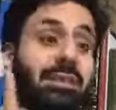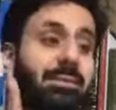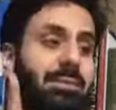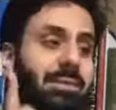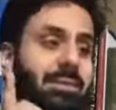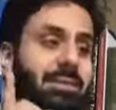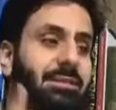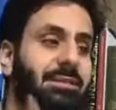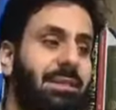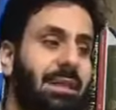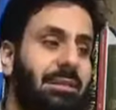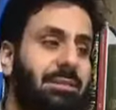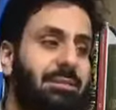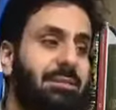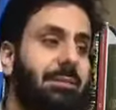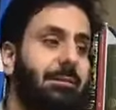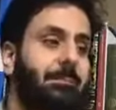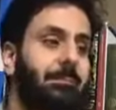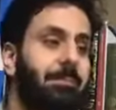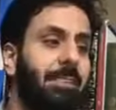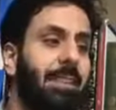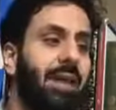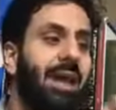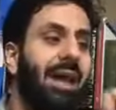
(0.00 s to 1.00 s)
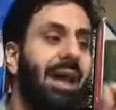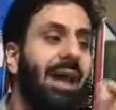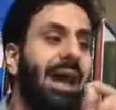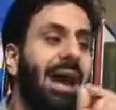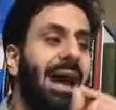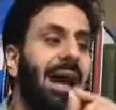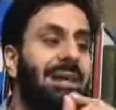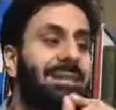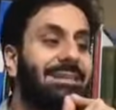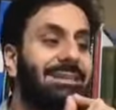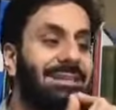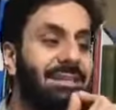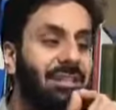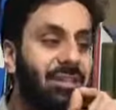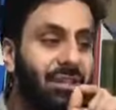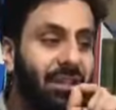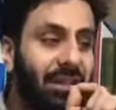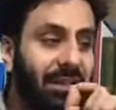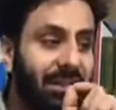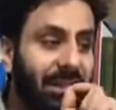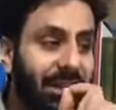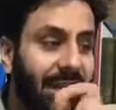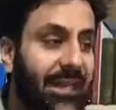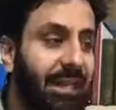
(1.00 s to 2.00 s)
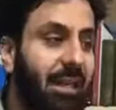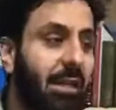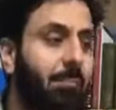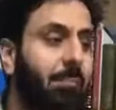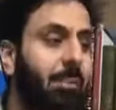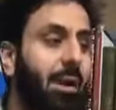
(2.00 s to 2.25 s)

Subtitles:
limited data. As Gillian